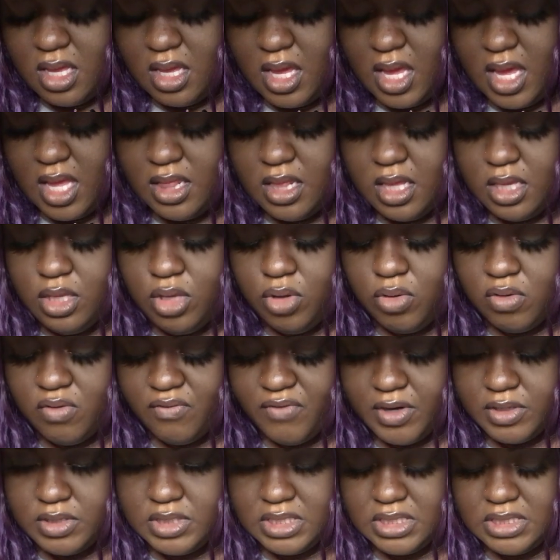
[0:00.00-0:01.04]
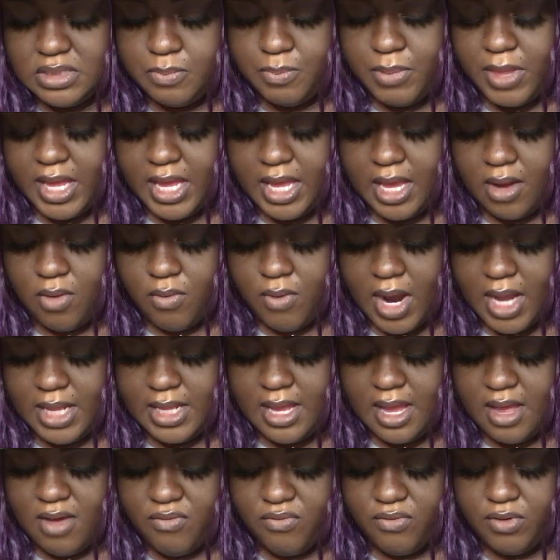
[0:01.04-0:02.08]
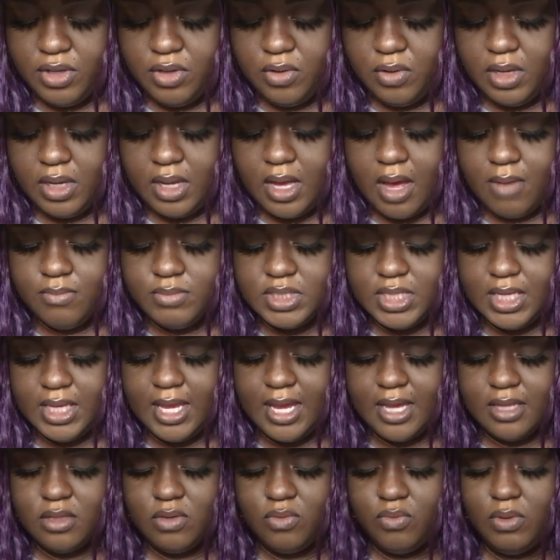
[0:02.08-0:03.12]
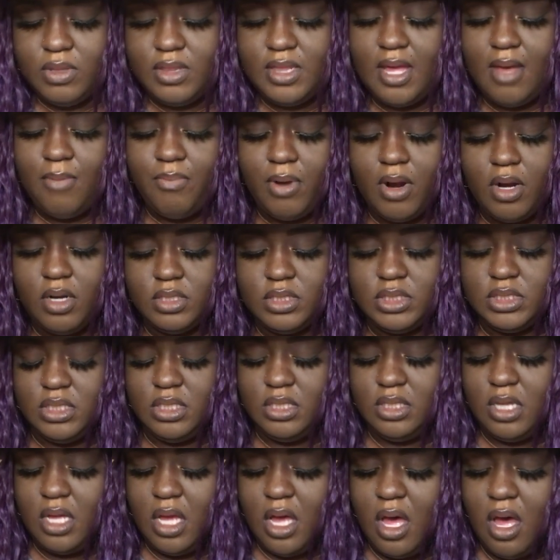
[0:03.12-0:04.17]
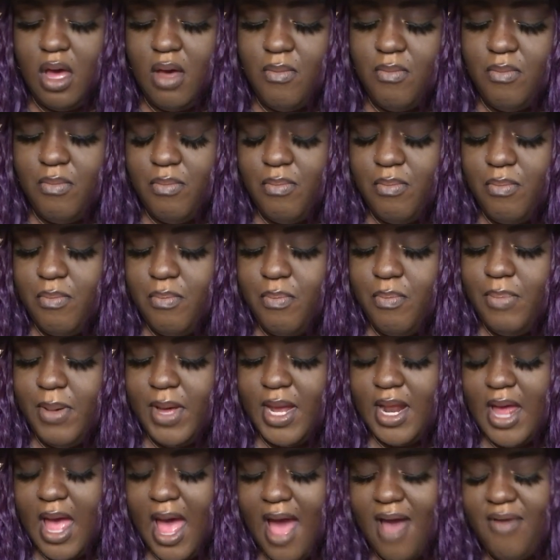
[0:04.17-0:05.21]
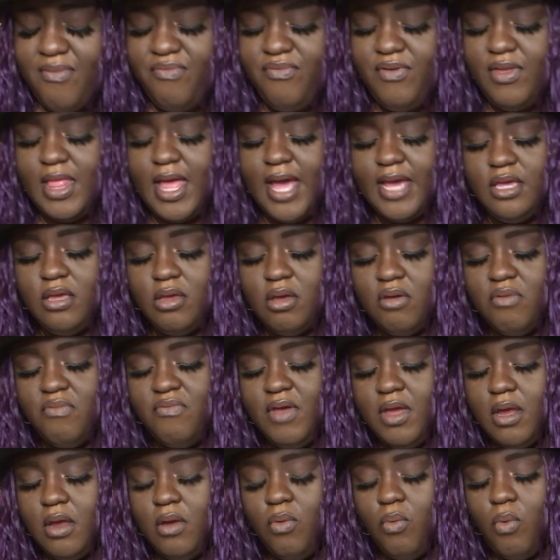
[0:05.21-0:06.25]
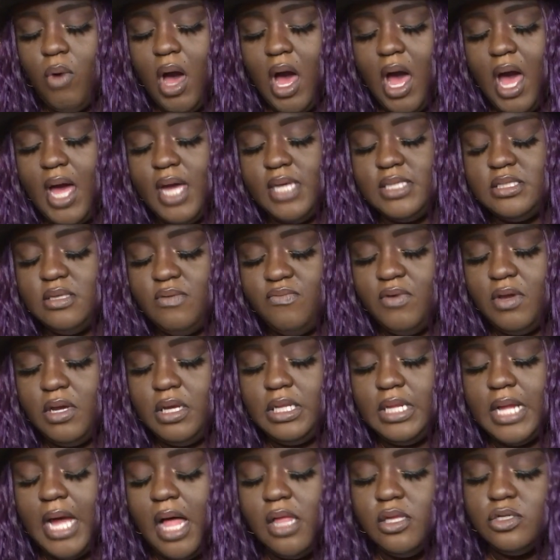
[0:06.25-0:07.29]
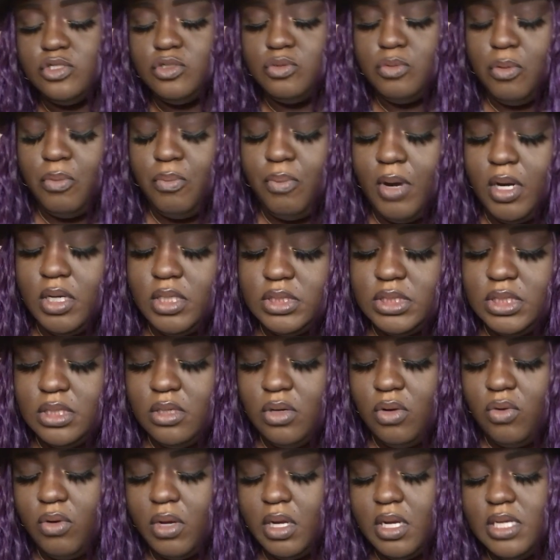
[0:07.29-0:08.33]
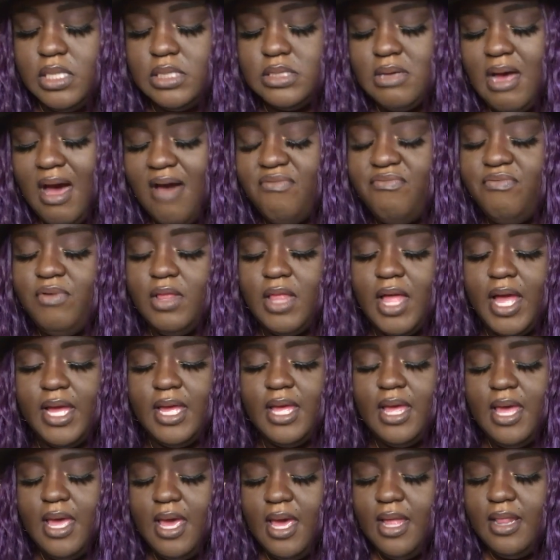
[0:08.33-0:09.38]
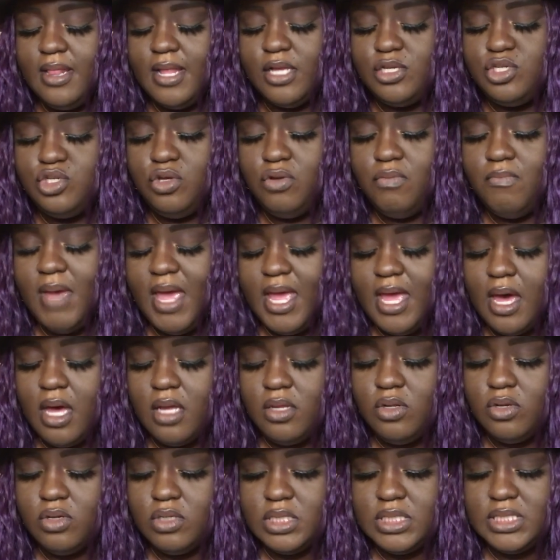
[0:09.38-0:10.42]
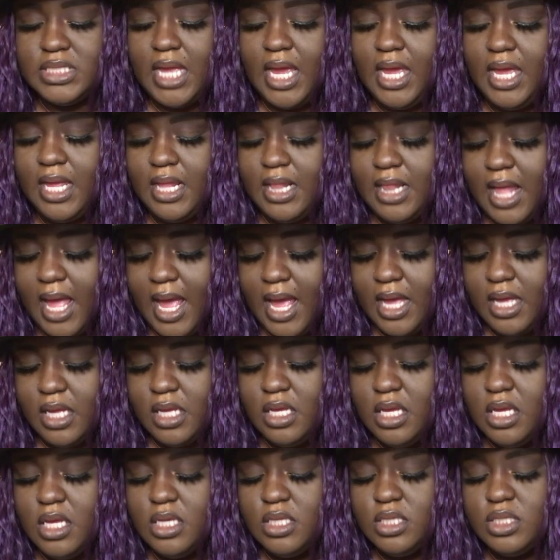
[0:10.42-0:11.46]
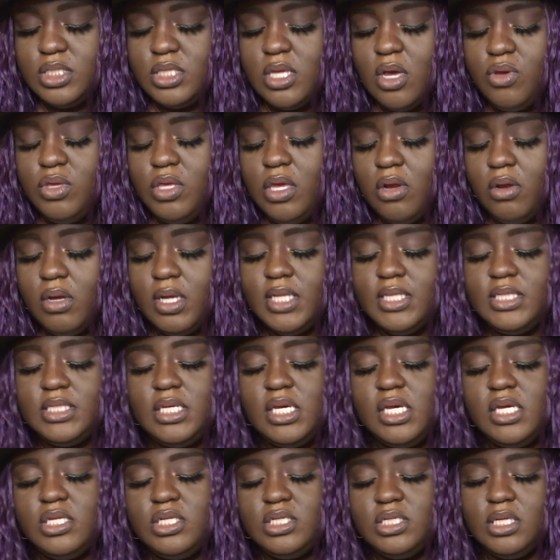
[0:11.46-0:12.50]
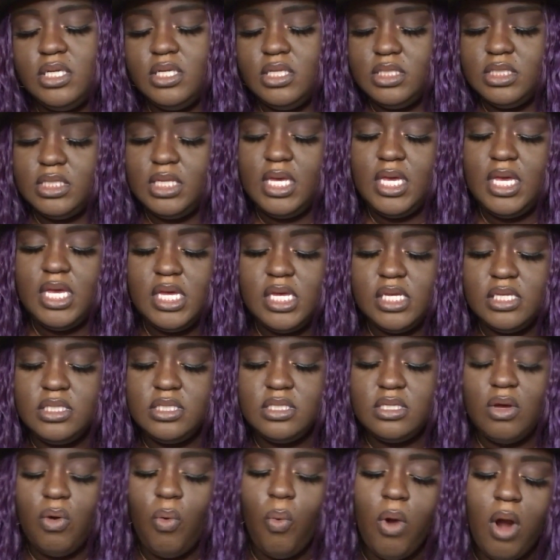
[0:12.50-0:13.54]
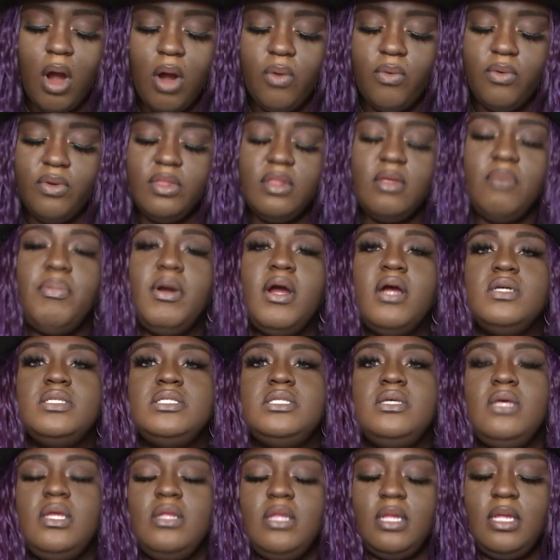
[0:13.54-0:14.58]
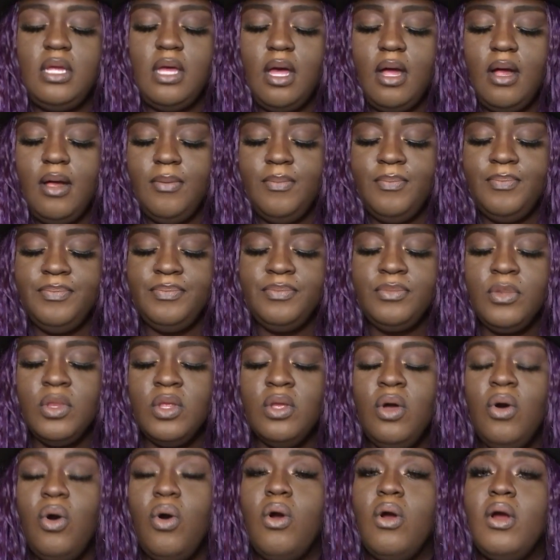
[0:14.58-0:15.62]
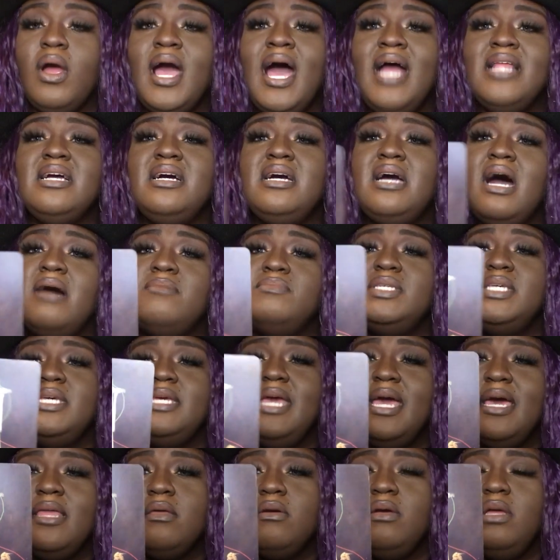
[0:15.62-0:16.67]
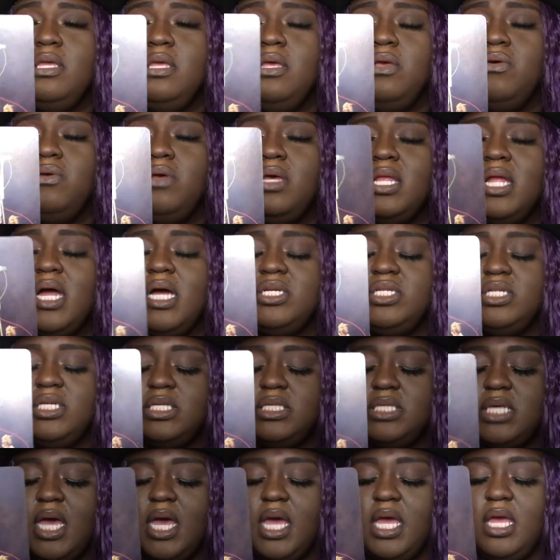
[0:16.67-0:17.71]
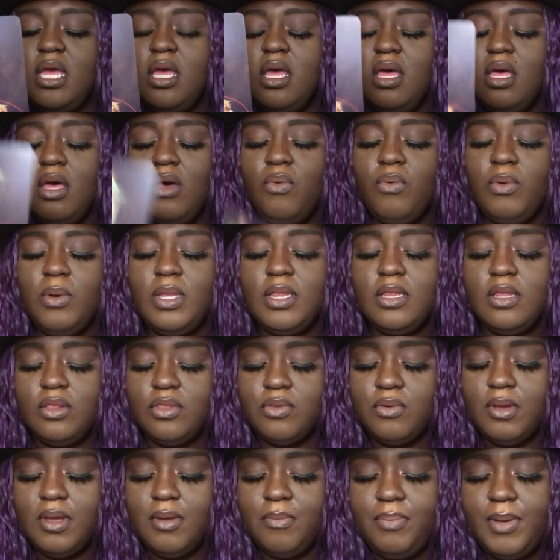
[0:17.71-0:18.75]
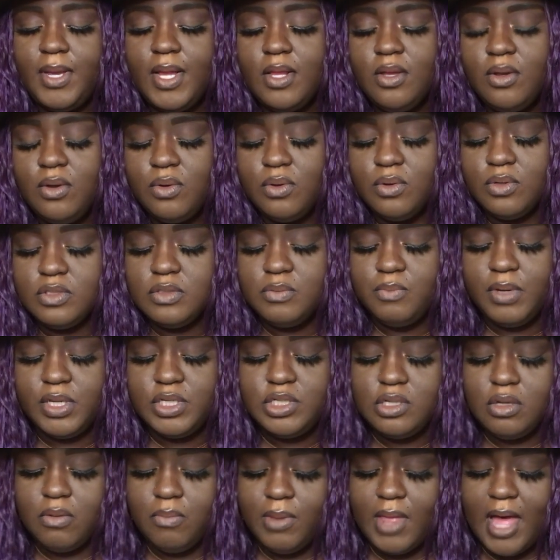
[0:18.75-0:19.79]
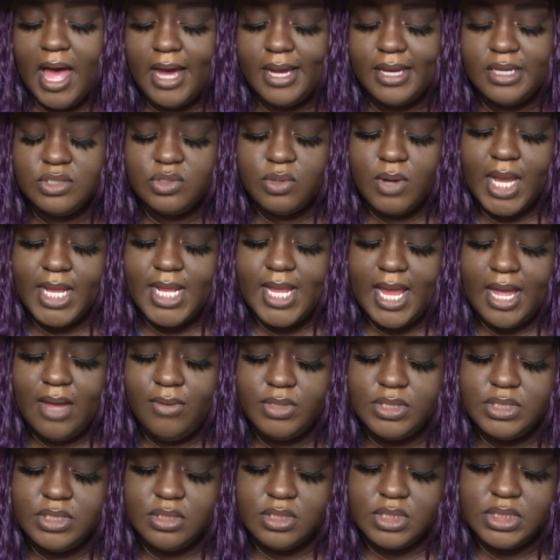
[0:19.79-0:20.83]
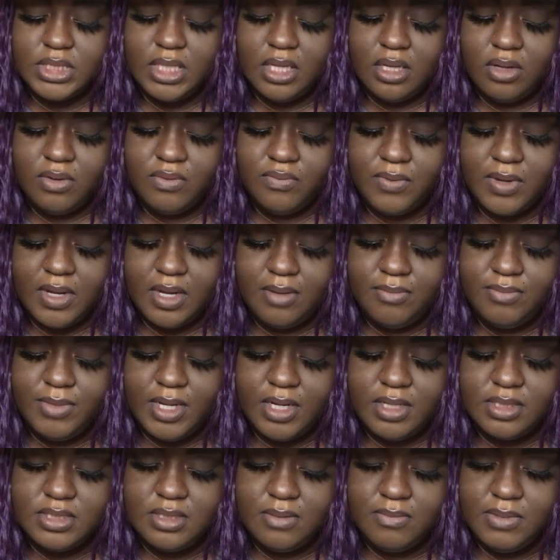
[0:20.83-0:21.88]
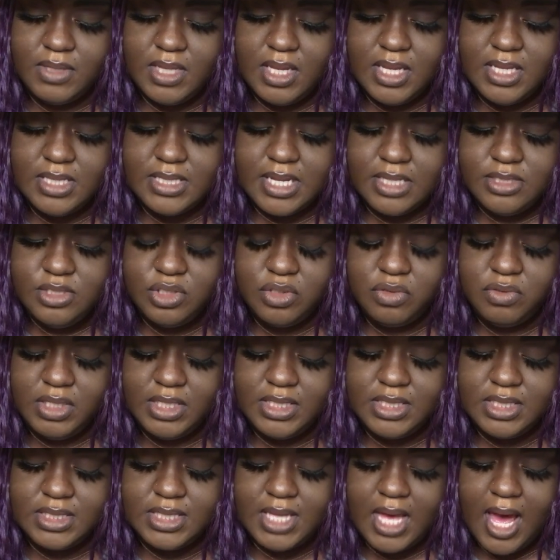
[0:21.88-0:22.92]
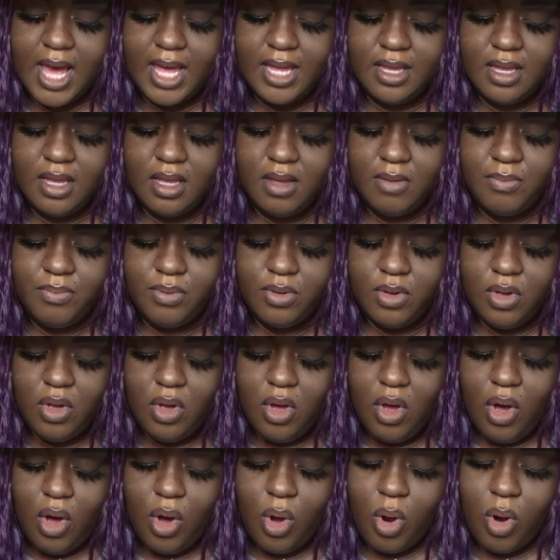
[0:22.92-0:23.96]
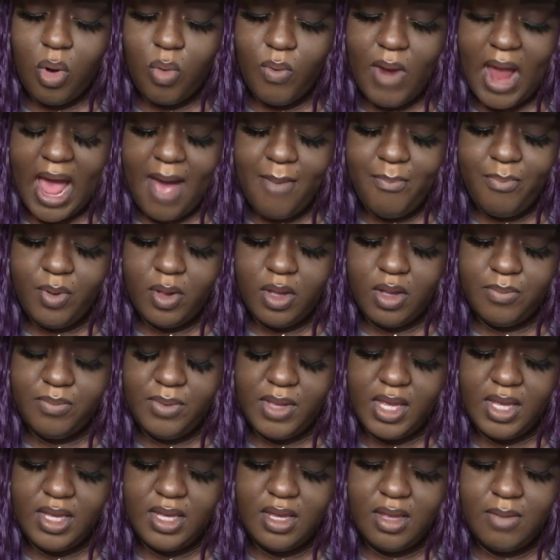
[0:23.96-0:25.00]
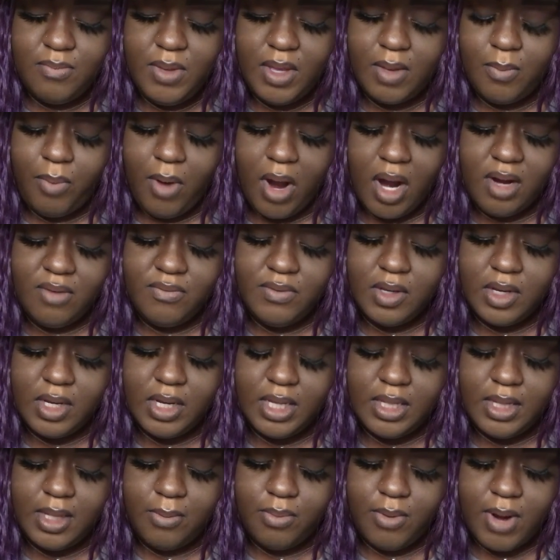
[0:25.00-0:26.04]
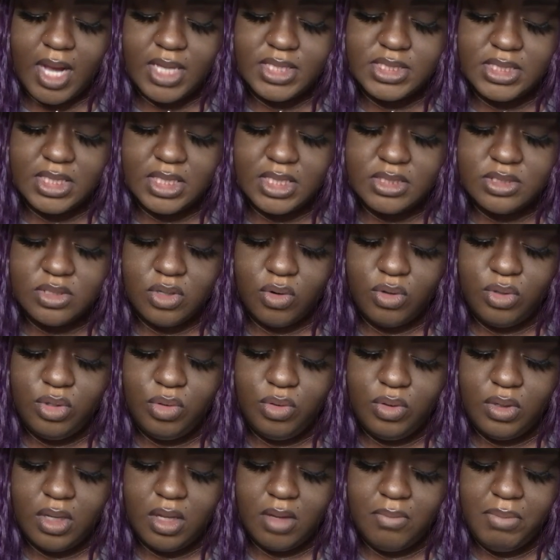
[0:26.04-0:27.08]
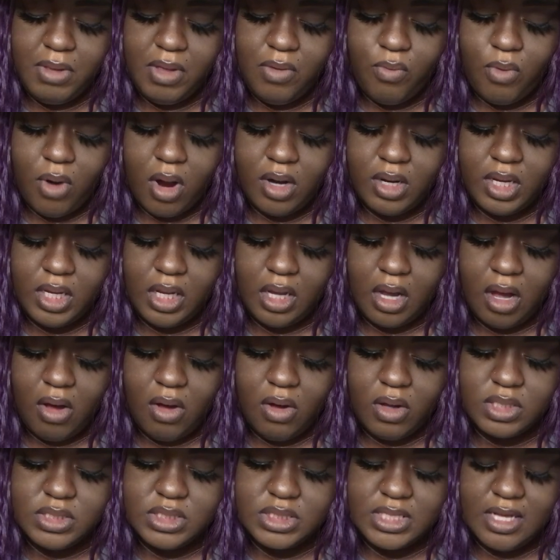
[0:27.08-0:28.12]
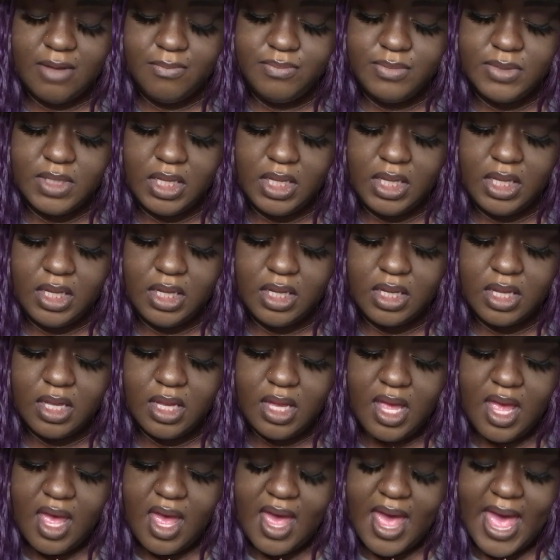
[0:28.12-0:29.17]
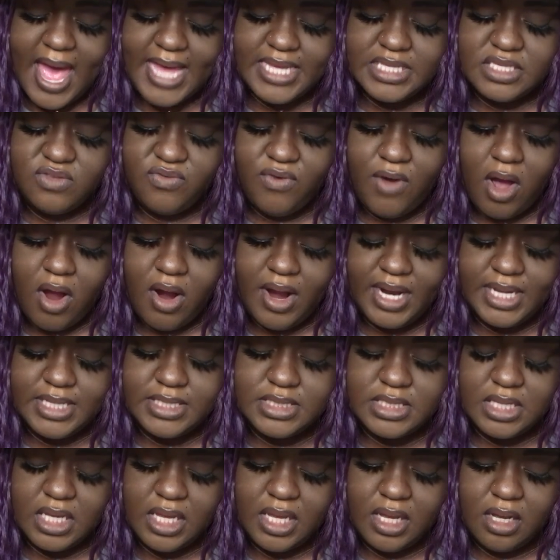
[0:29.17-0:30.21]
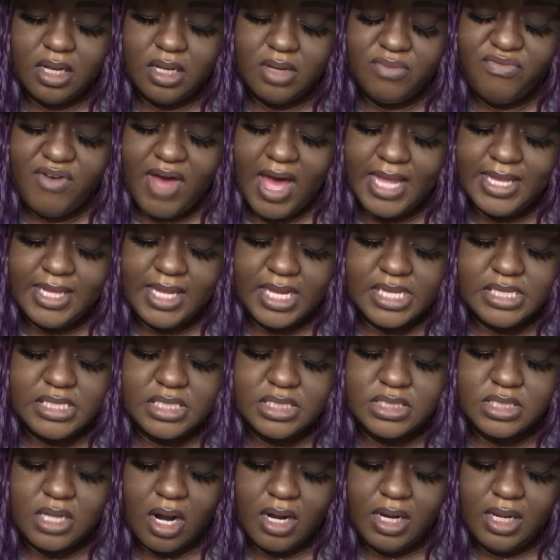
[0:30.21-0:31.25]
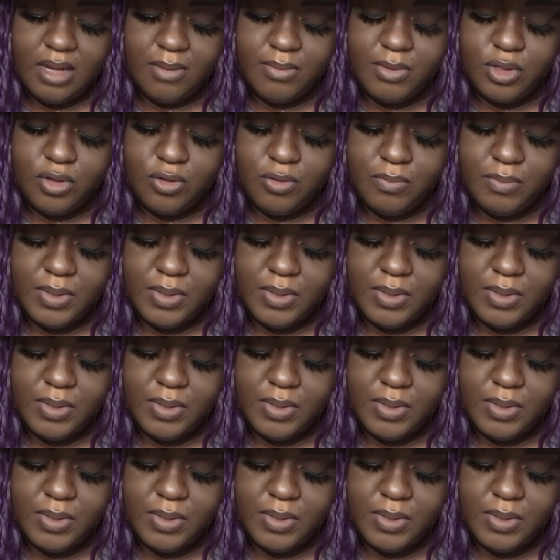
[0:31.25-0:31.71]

and the universe is playing right now for you to come together with that person. Um, but I feel like you're a very wise and very knowledgeable person, Aquarius. So I feel like that you may understand that. So your intentions is to work with the person um, or kind of come together in union, I should say, with the Three of Pentacles. But your blockage right now is yourself. Um, there's some things that you need to tie up or wrap up. It could be a part of your healing process, or you could be working on something as far as uh, finances, starting up a new